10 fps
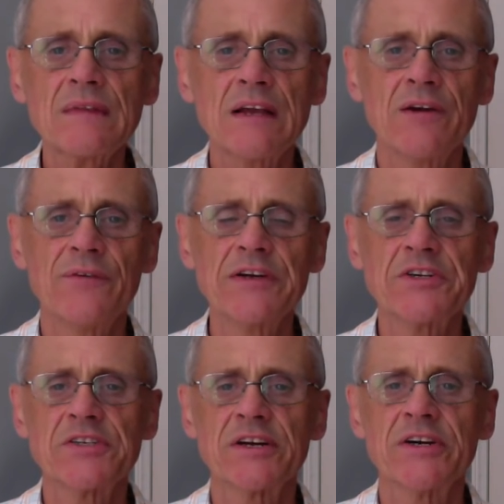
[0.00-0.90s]

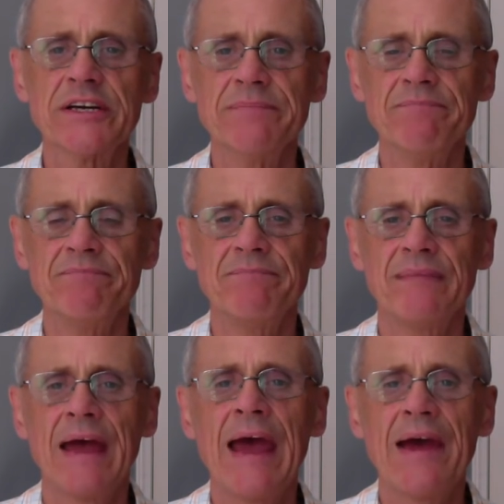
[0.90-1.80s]
Convictions are good.
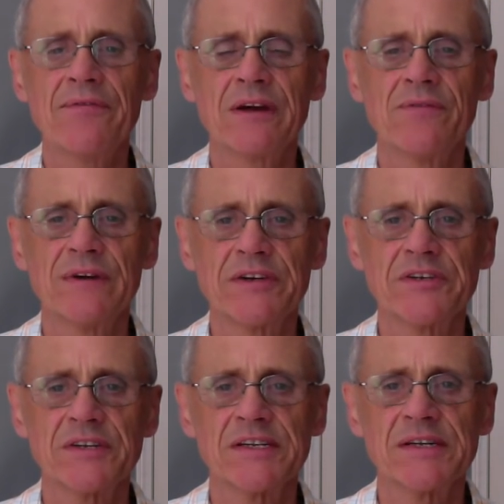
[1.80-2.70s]
Have
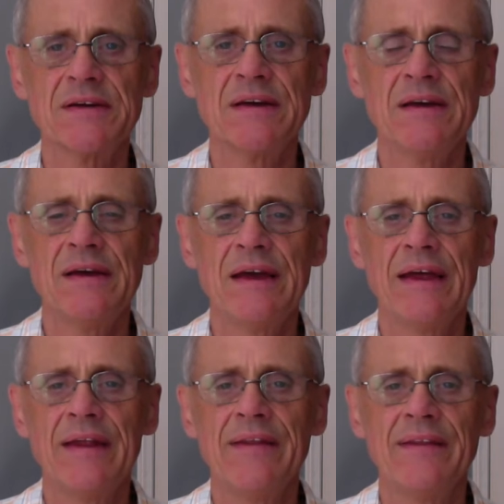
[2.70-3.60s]
convictions.
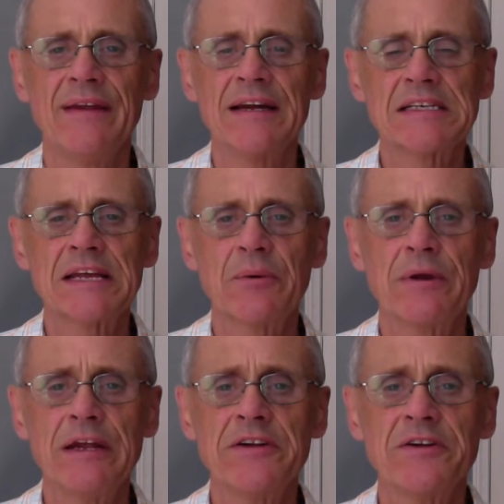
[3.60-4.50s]
And the next thing we
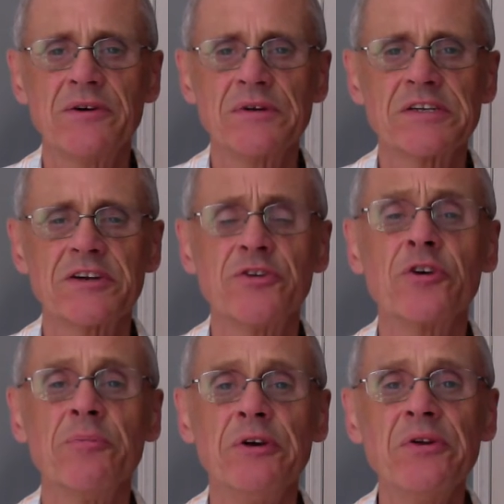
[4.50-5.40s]
need to do is to
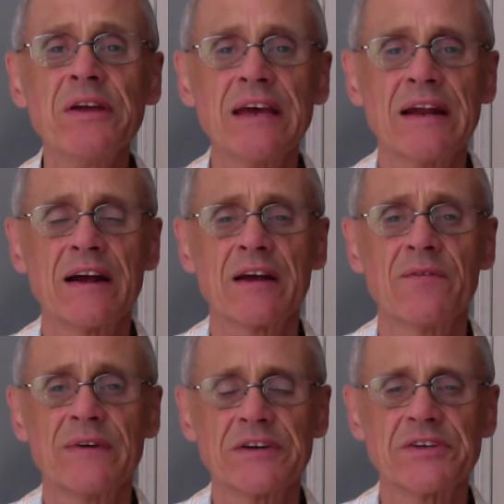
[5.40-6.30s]
communicate our
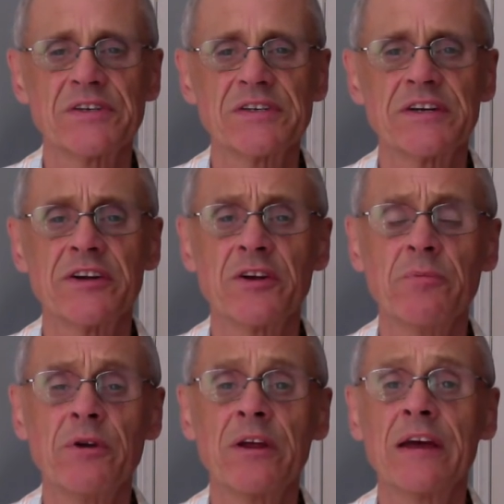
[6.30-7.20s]
convictions, to
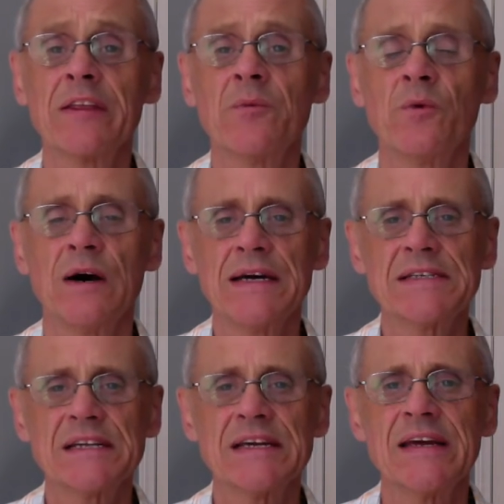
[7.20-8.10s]
communicate them
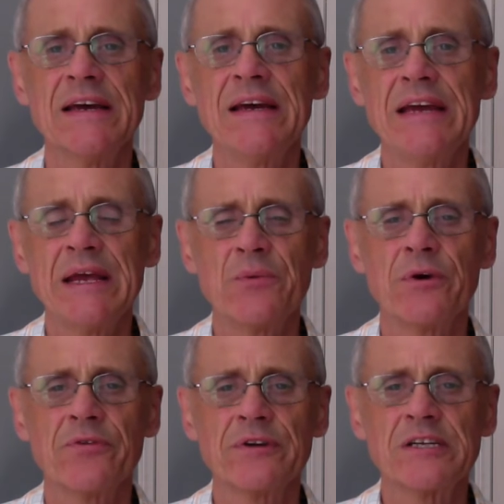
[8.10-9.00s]
wisely and
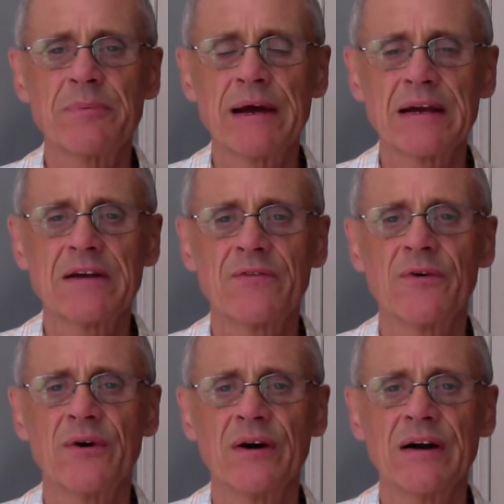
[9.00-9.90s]
with respect
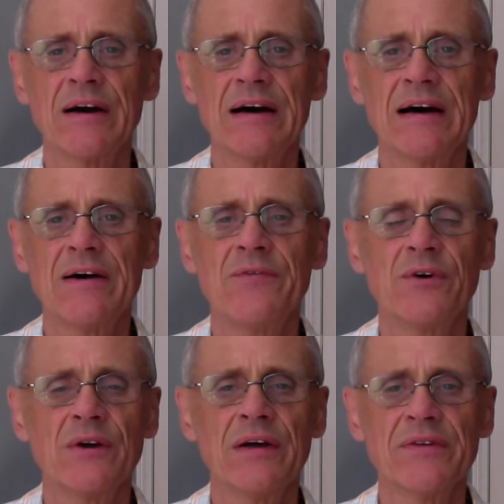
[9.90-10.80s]
for
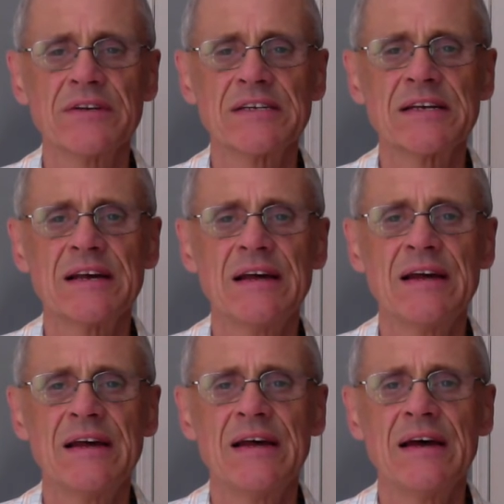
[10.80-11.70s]
others.
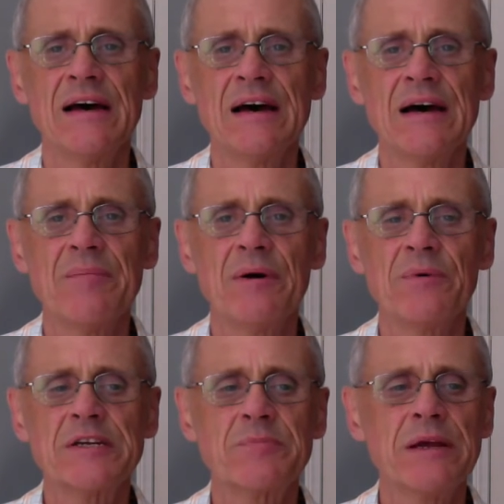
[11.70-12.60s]
But
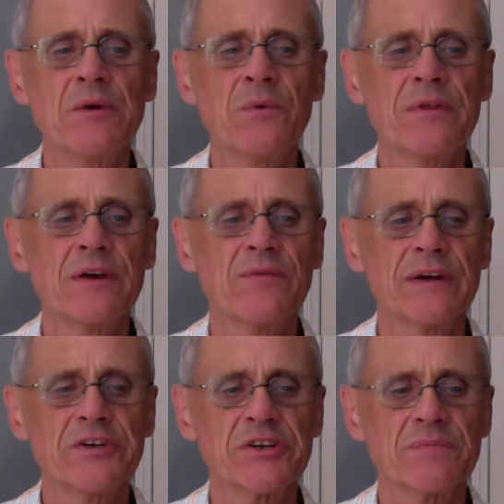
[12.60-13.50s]
we speak with
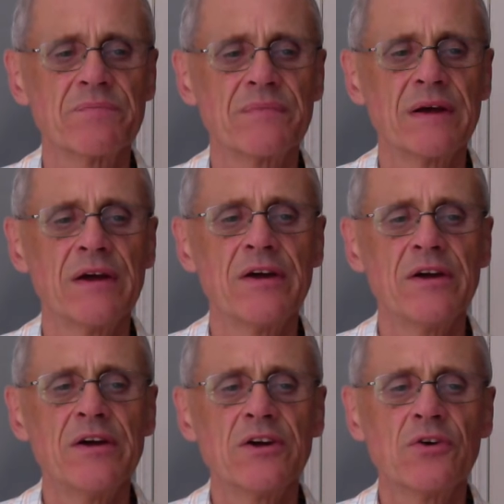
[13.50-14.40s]
conviction.
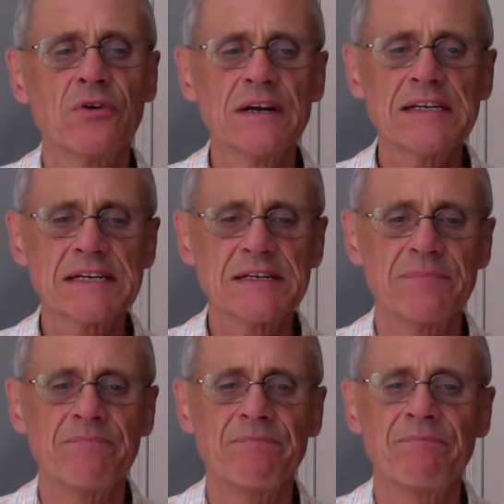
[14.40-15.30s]
Criticism.